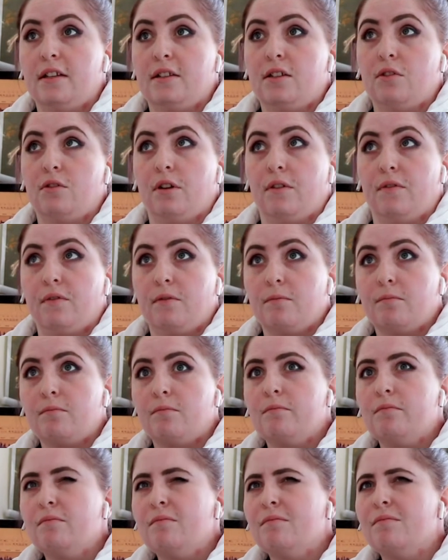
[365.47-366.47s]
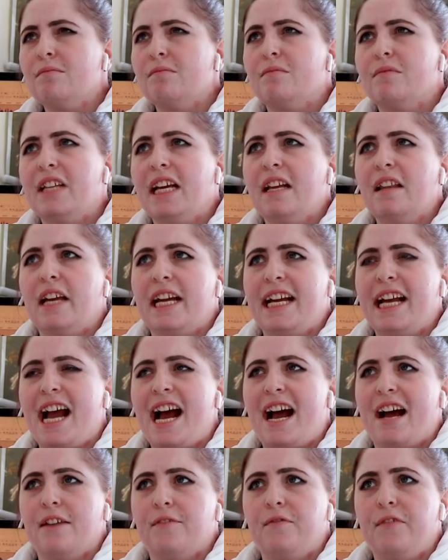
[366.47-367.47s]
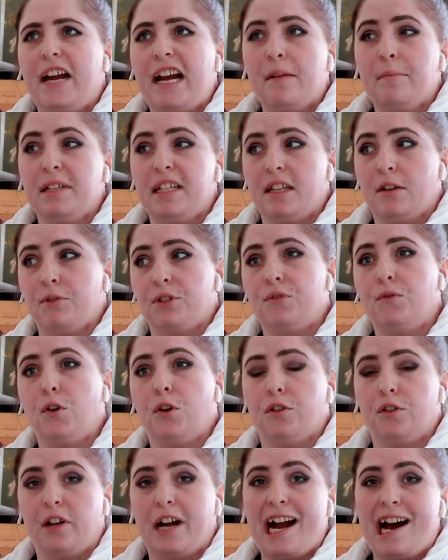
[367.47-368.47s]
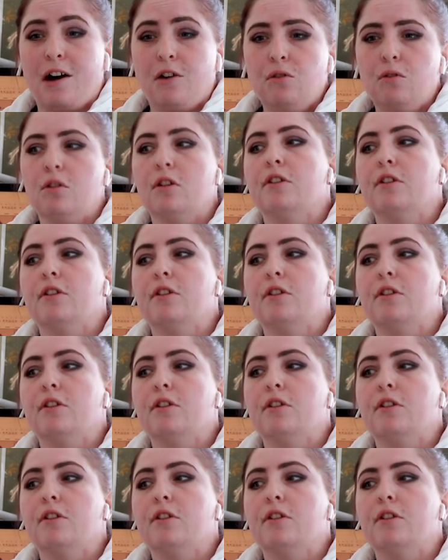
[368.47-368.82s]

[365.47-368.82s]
So if they like had family that was further out,